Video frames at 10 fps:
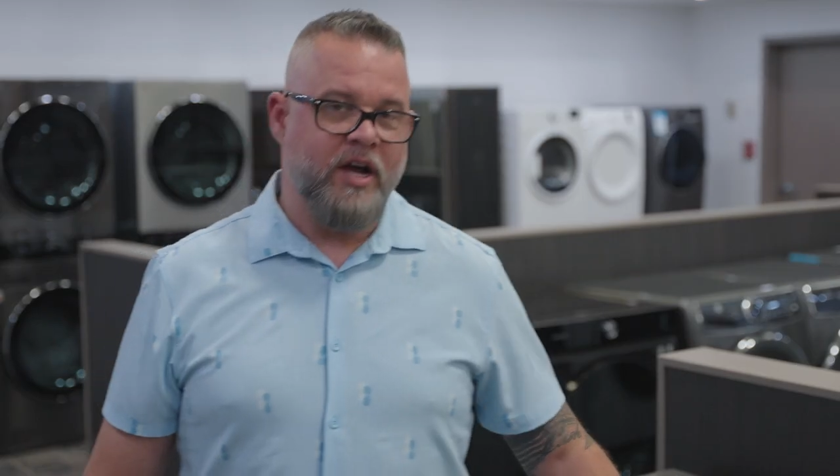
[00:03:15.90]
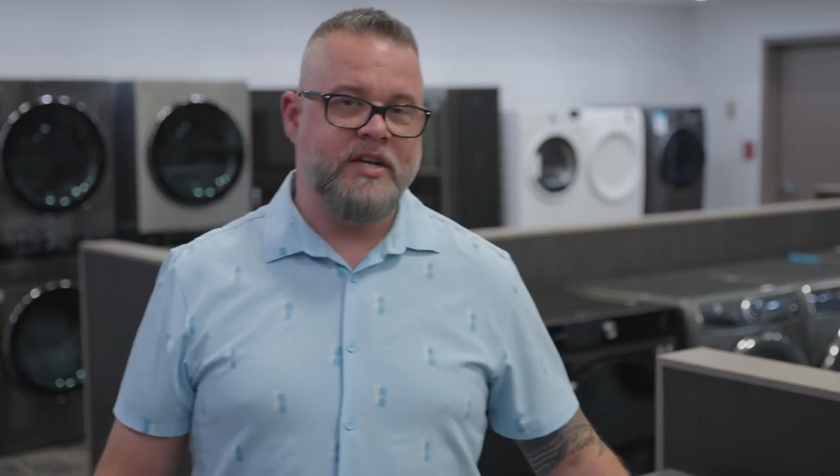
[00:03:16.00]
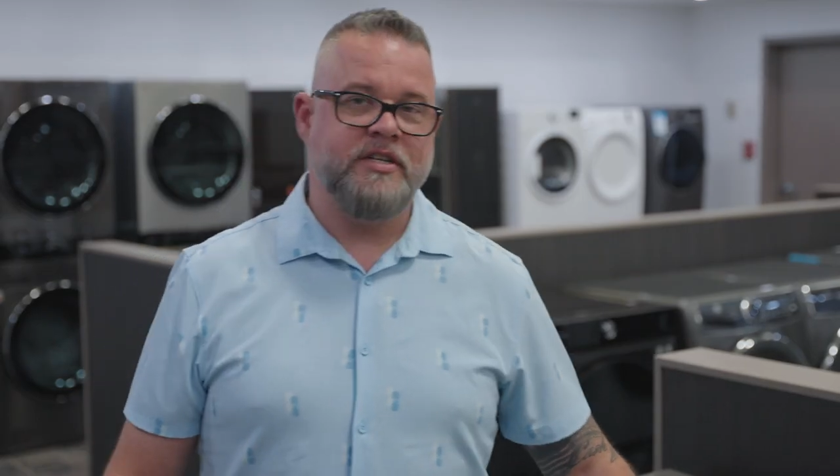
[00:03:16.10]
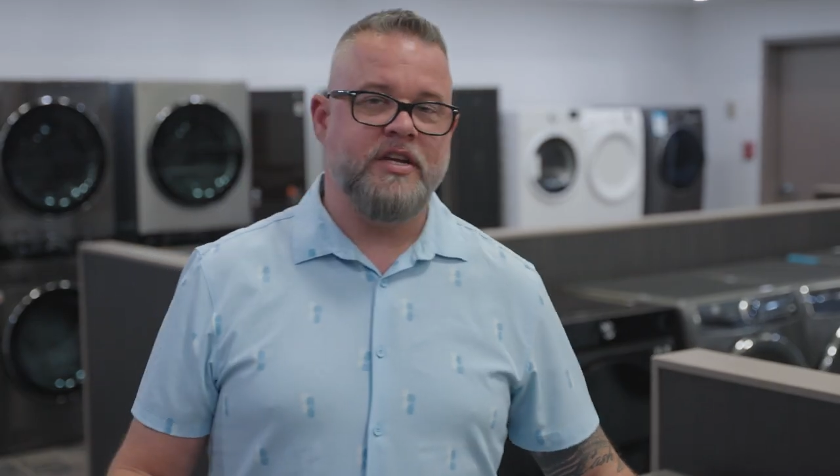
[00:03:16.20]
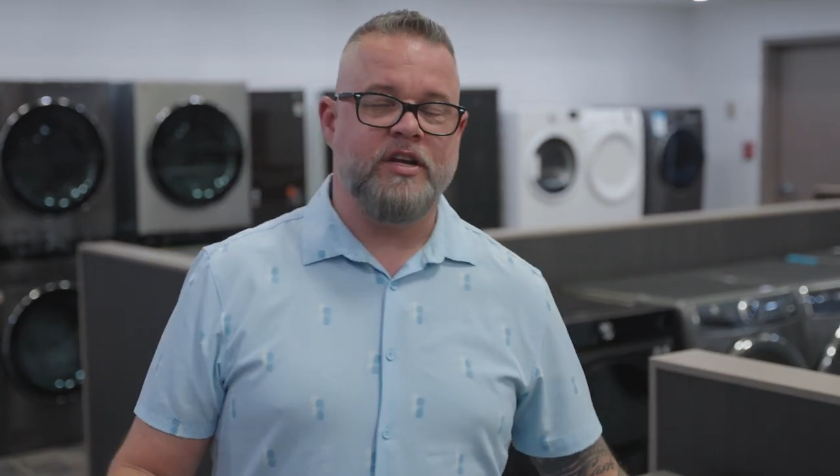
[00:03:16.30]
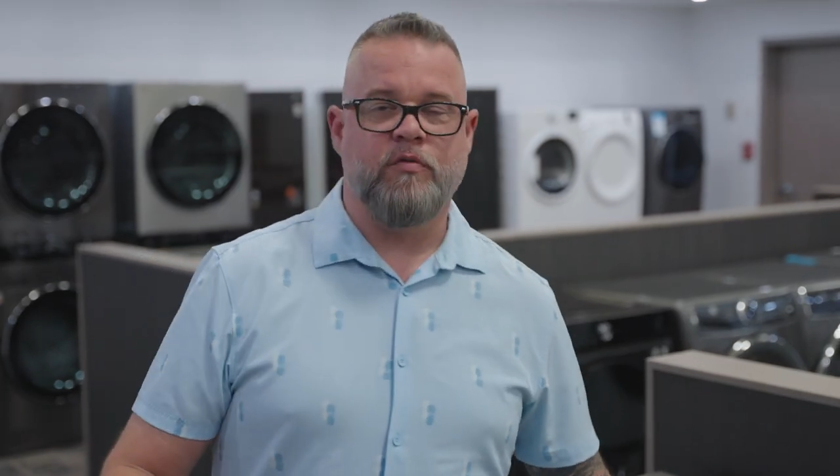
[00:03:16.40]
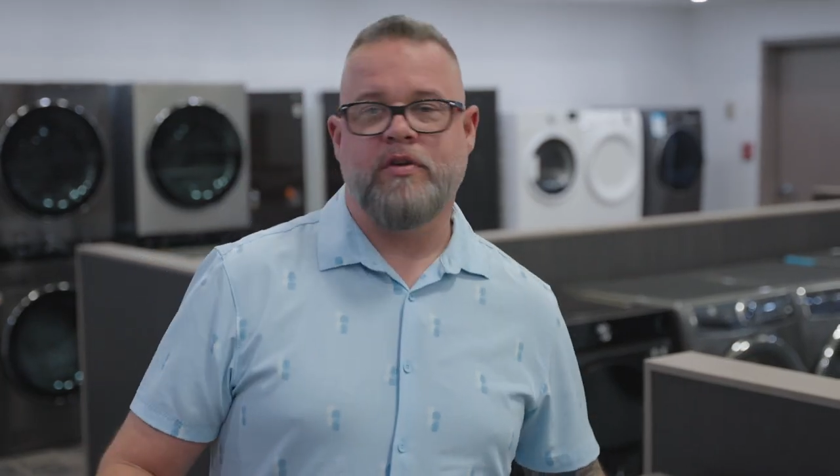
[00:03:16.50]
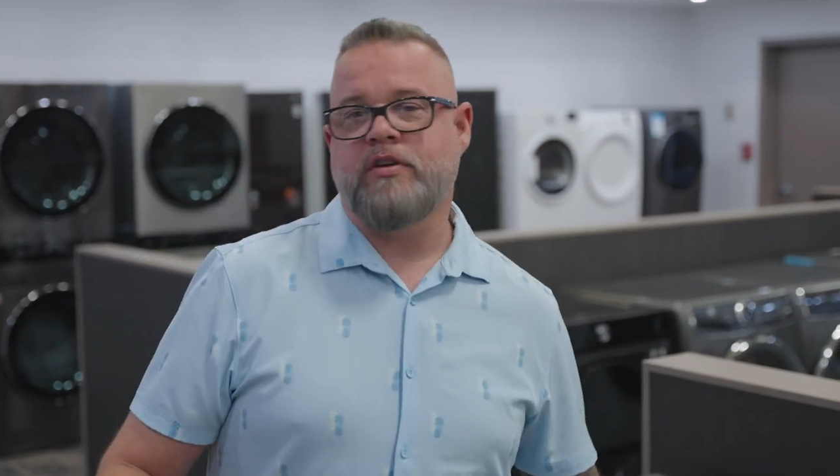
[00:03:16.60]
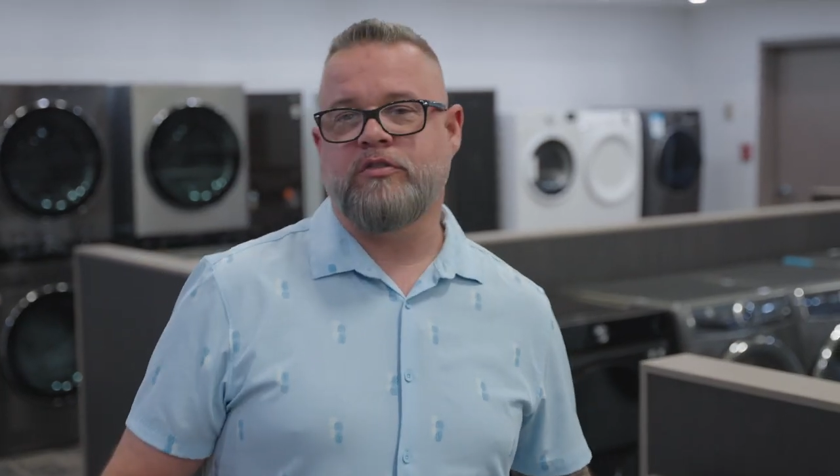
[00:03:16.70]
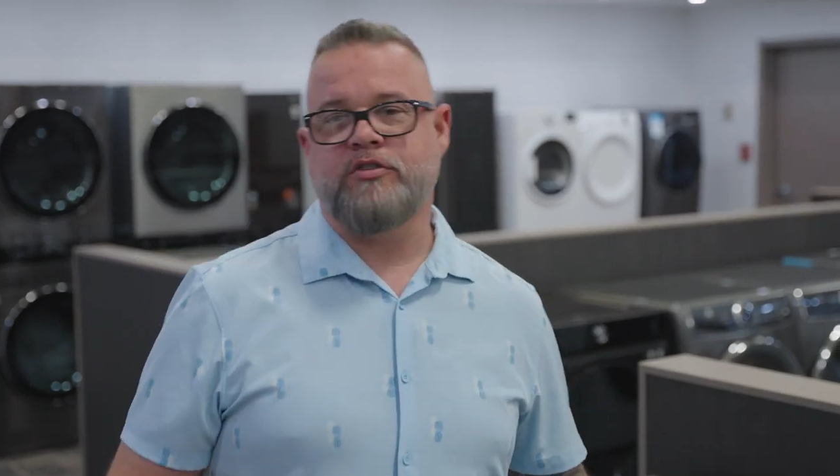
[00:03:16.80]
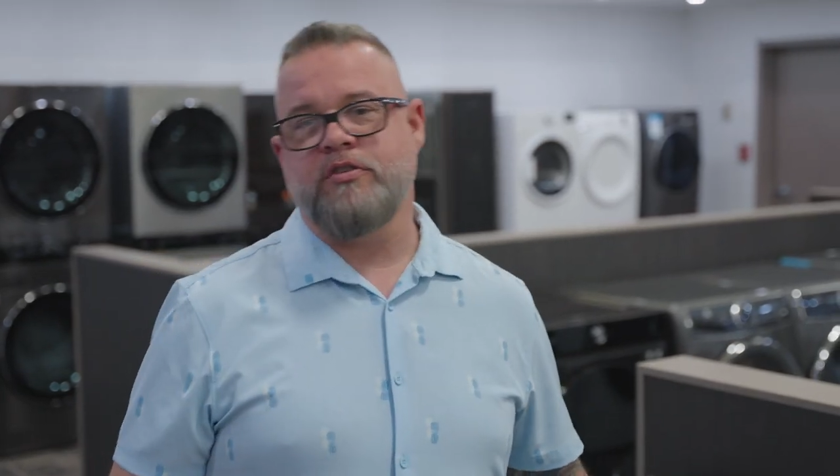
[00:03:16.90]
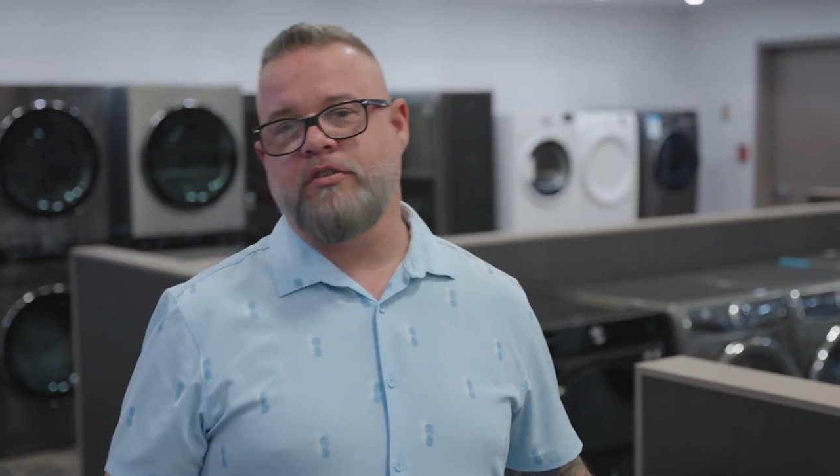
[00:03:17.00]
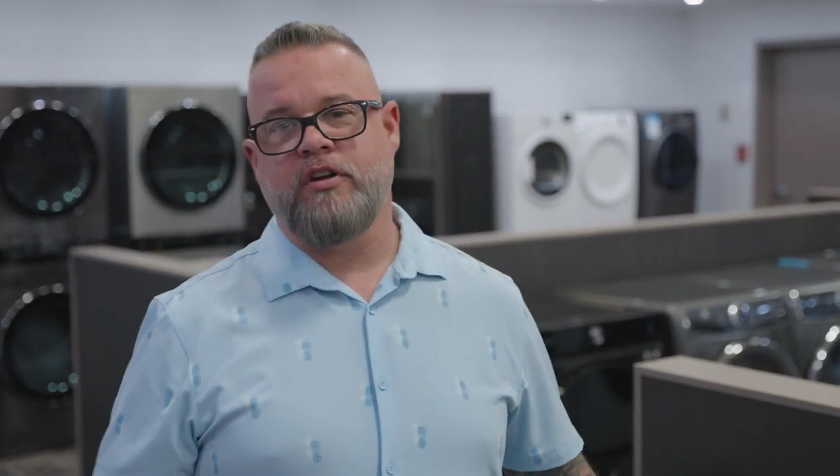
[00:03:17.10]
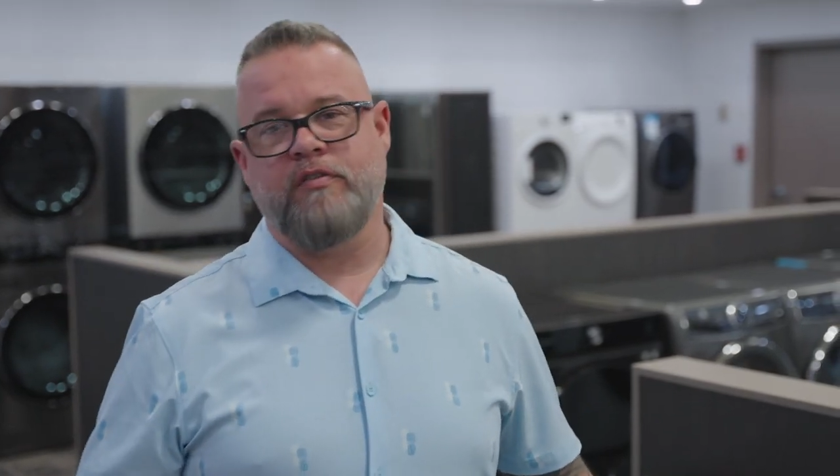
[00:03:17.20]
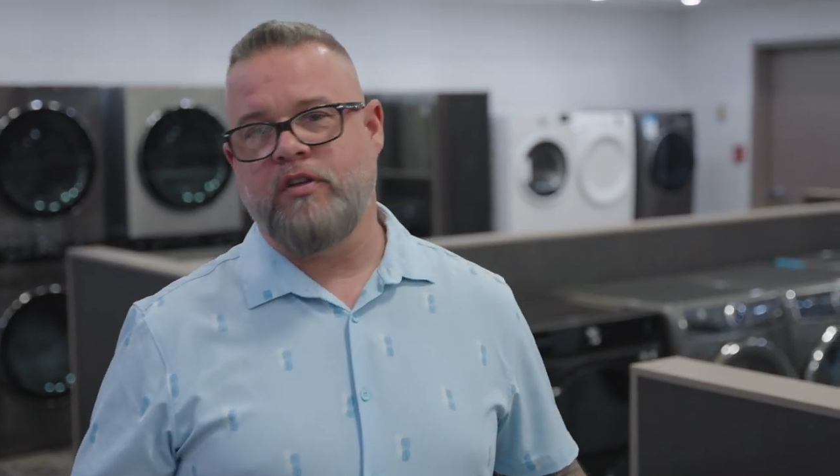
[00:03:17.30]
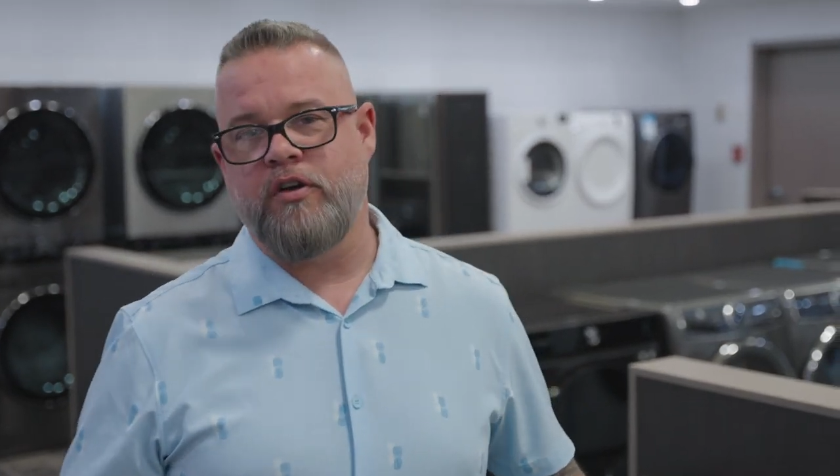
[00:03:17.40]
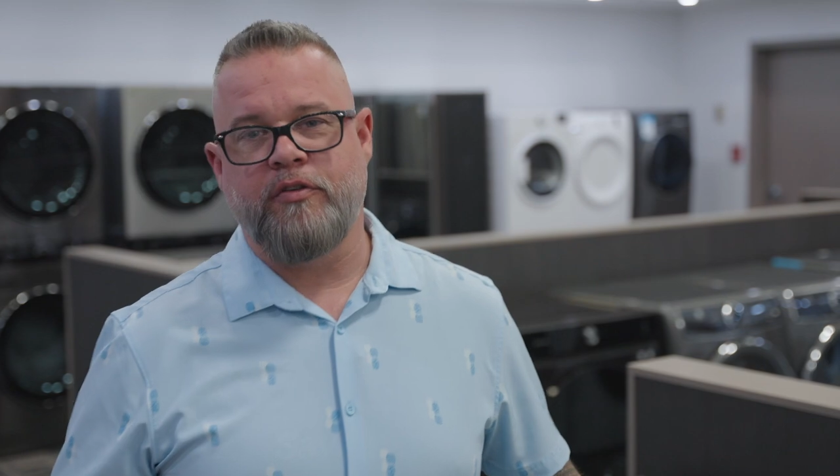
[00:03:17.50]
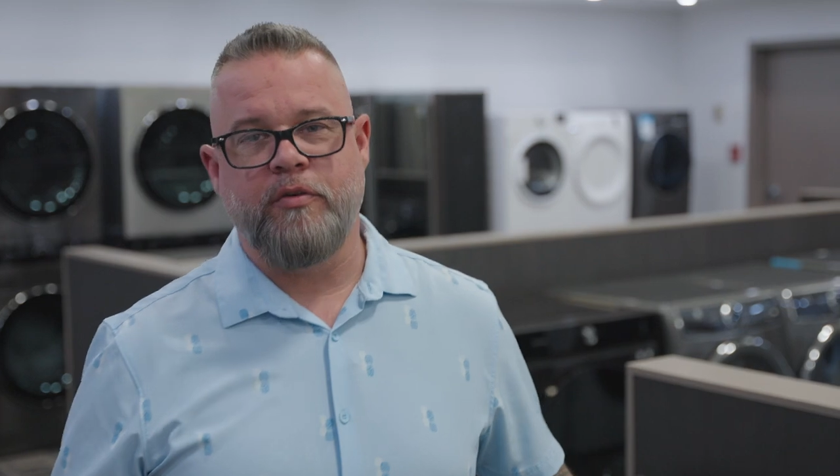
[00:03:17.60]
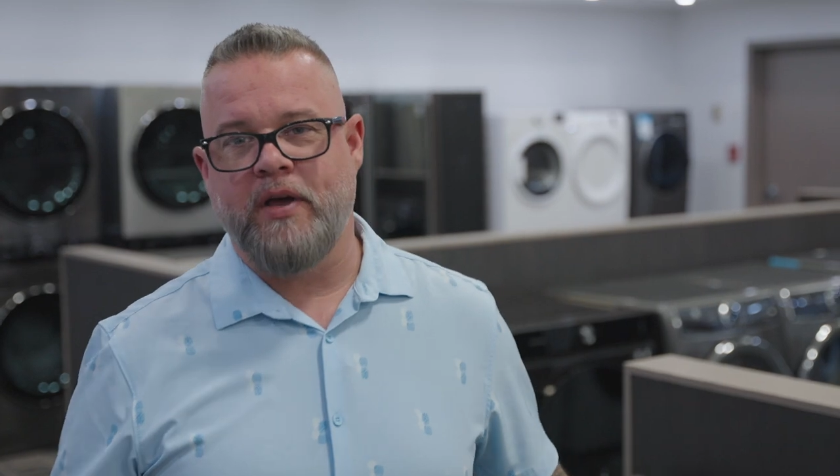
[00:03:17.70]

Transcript: I can take a wrinkled shirt out of a laundry